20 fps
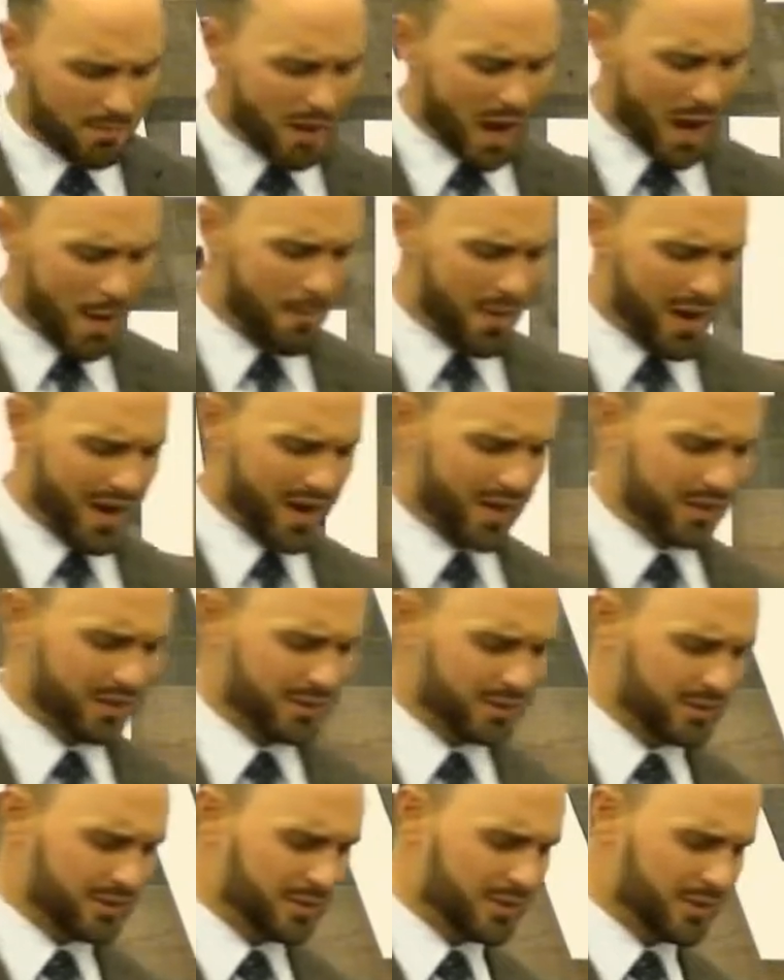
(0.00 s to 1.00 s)
my
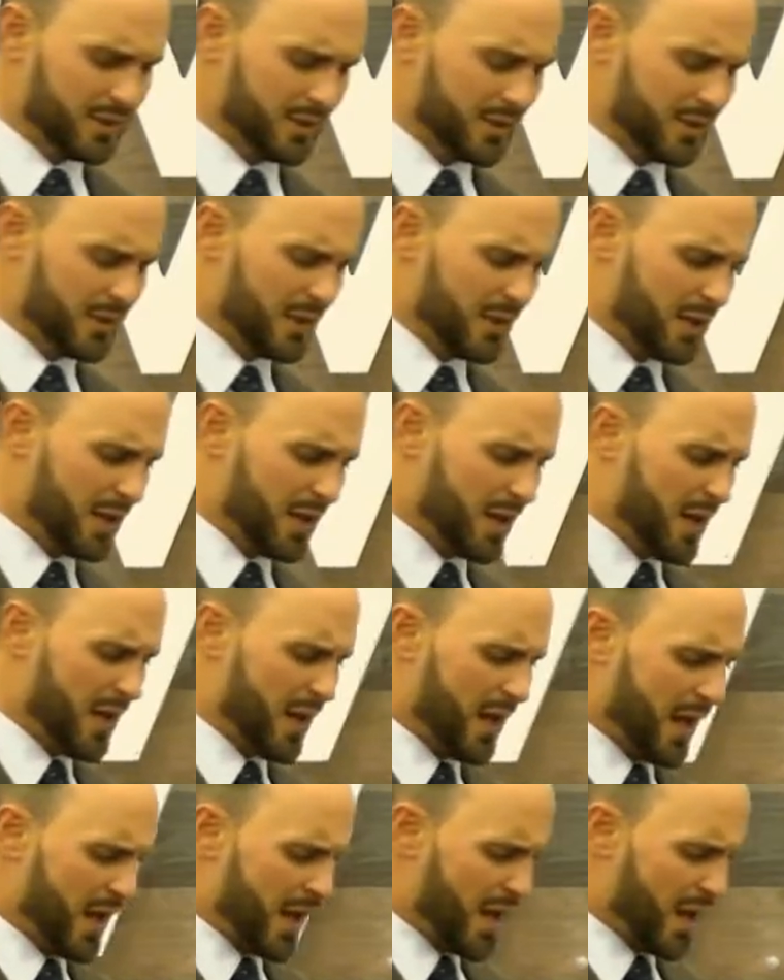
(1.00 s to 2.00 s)
mind
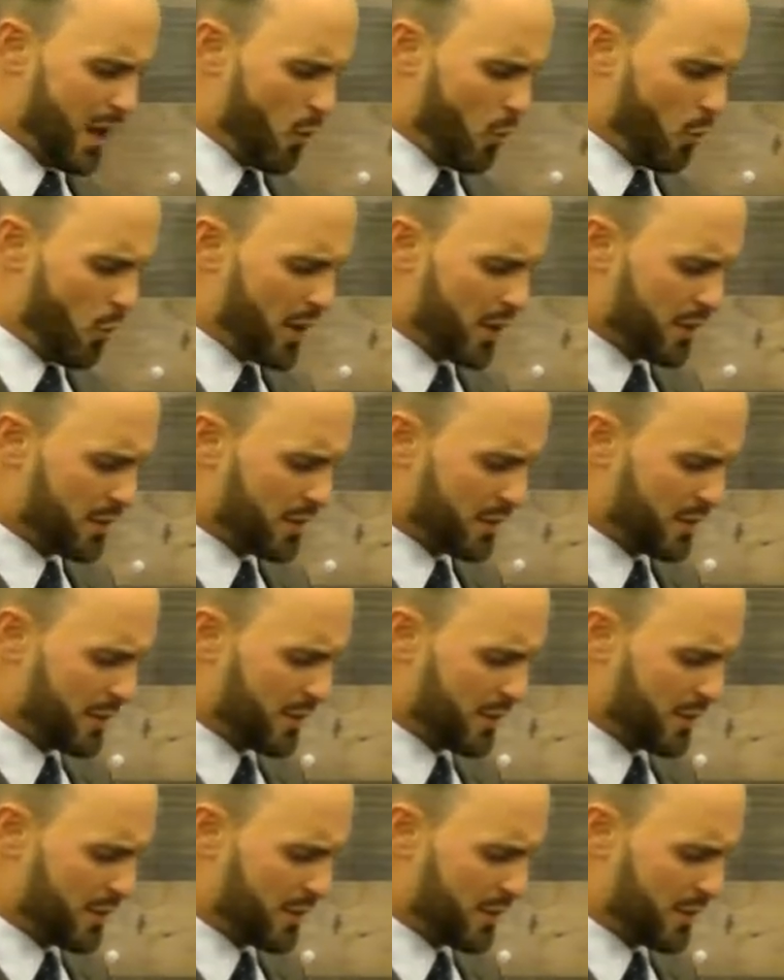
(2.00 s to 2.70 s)
with,